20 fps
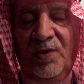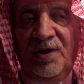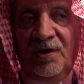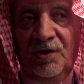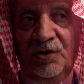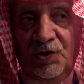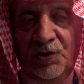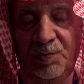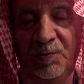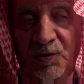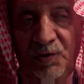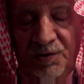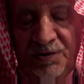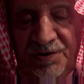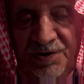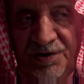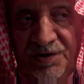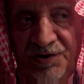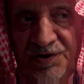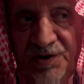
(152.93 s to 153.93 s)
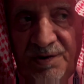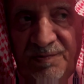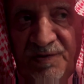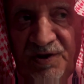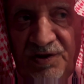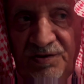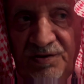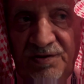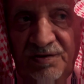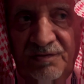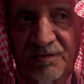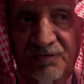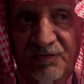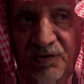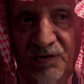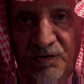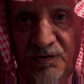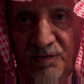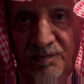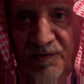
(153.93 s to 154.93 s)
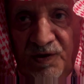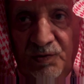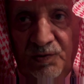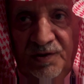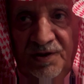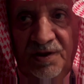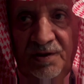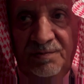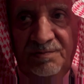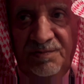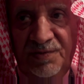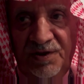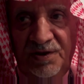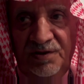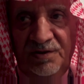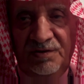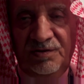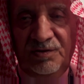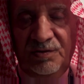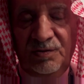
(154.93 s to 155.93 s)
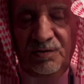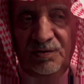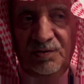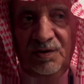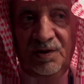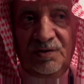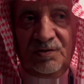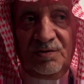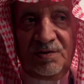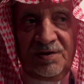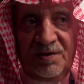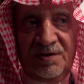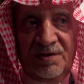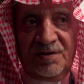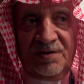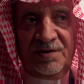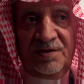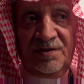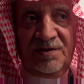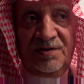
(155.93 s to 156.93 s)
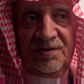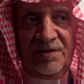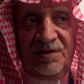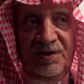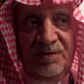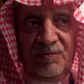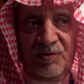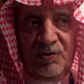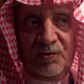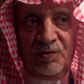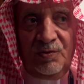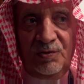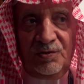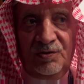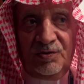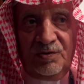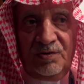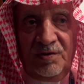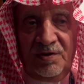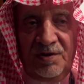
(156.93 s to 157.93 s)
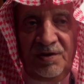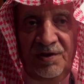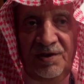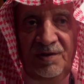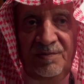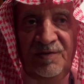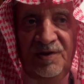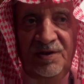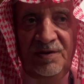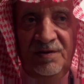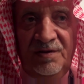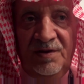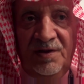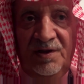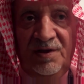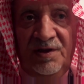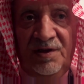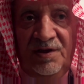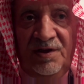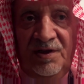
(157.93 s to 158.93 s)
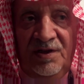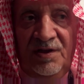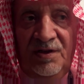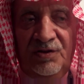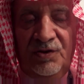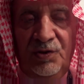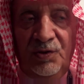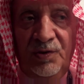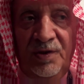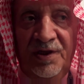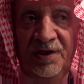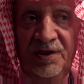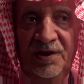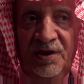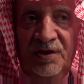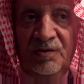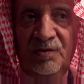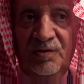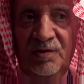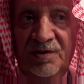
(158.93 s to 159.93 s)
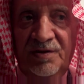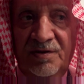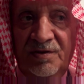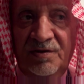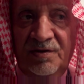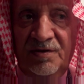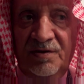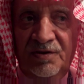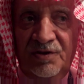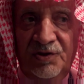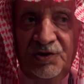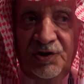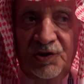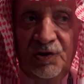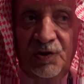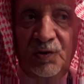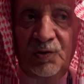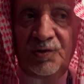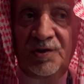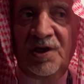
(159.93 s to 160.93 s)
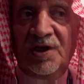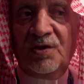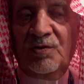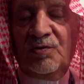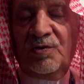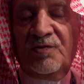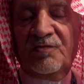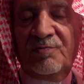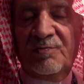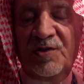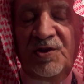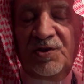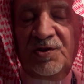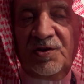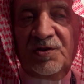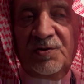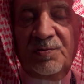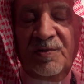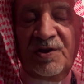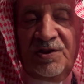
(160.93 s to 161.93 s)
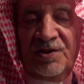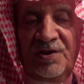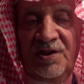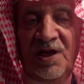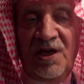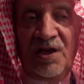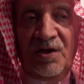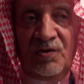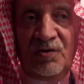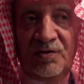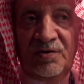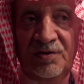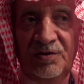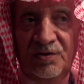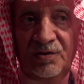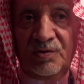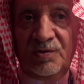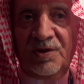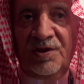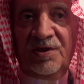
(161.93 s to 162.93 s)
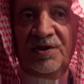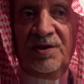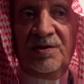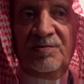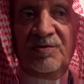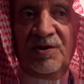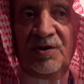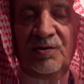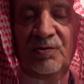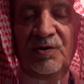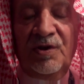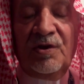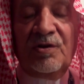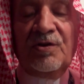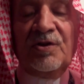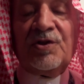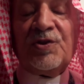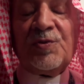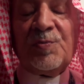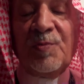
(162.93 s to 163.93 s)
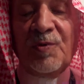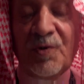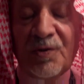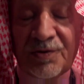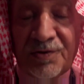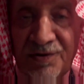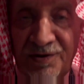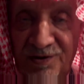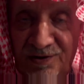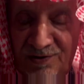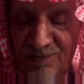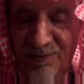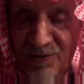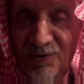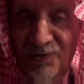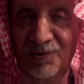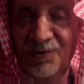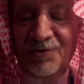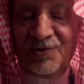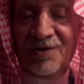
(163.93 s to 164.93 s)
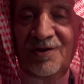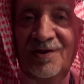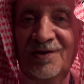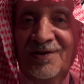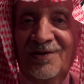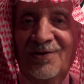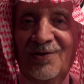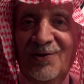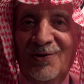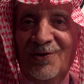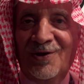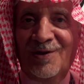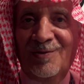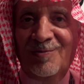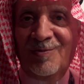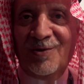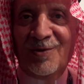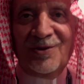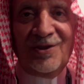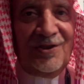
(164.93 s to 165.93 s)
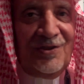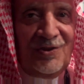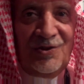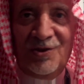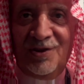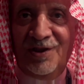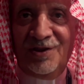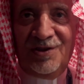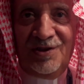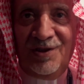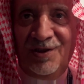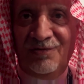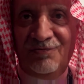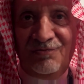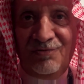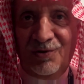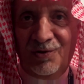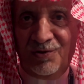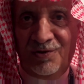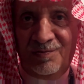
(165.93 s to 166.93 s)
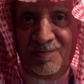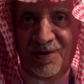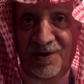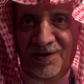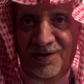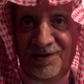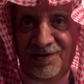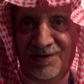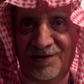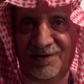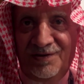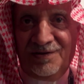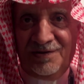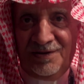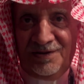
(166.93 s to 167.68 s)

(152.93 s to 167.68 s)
We are exporting cement from our company to our uh, neighborhood in Yemen during our uh, slowdown of business. But now in Saudi Arabia we are exporting because the local product is not enough for the market.